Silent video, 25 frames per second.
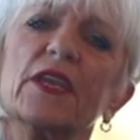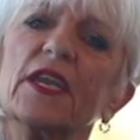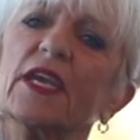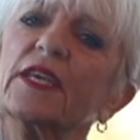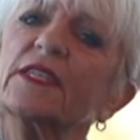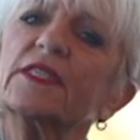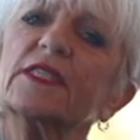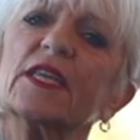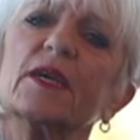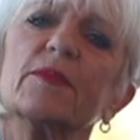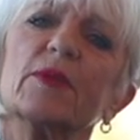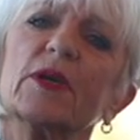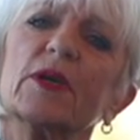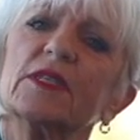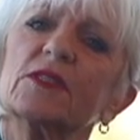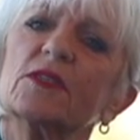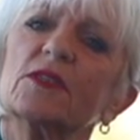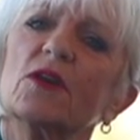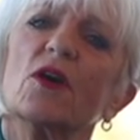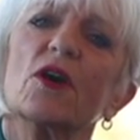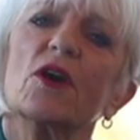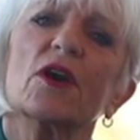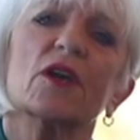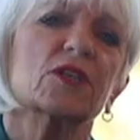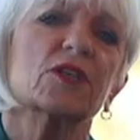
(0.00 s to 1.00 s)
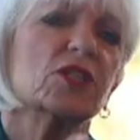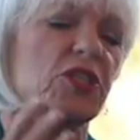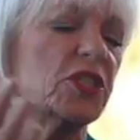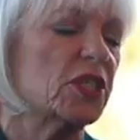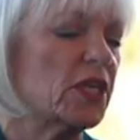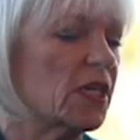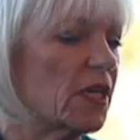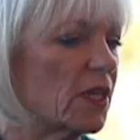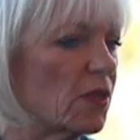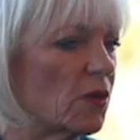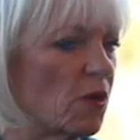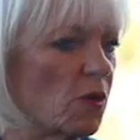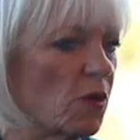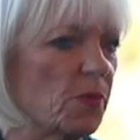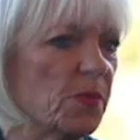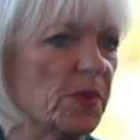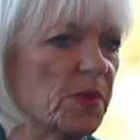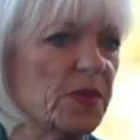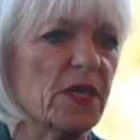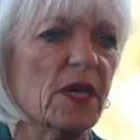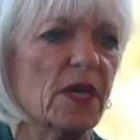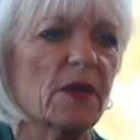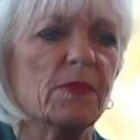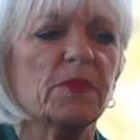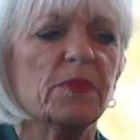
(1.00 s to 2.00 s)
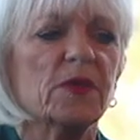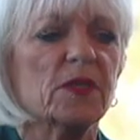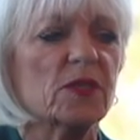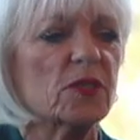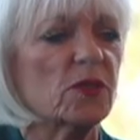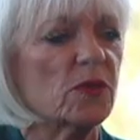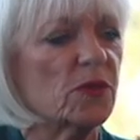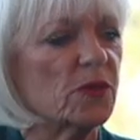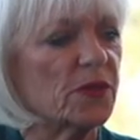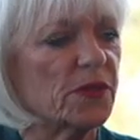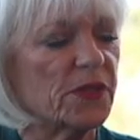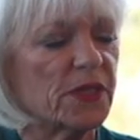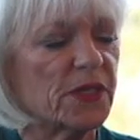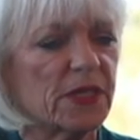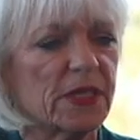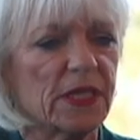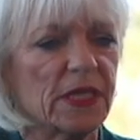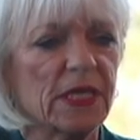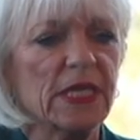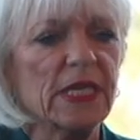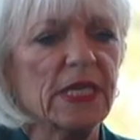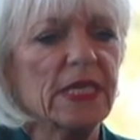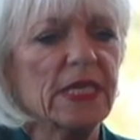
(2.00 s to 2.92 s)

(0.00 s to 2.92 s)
The next time I saw her, she had opened up and told the